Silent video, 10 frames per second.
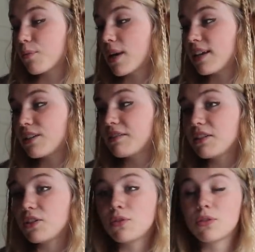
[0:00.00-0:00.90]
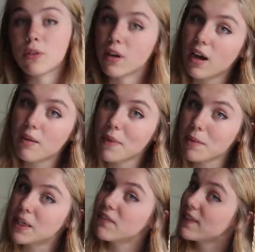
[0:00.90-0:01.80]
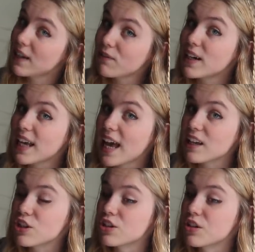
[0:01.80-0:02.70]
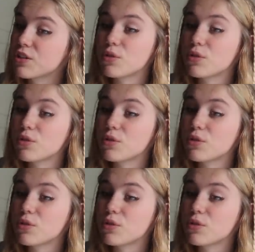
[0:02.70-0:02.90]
when you're maybe feeling really anxious,